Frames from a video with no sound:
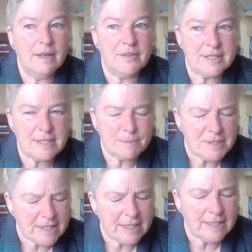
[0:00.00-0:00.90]
this is
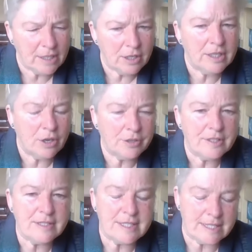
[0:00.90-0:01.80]
particularly early on
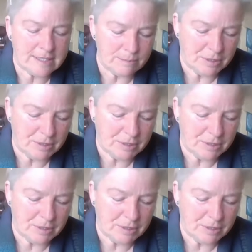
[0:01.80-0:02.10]
in the season,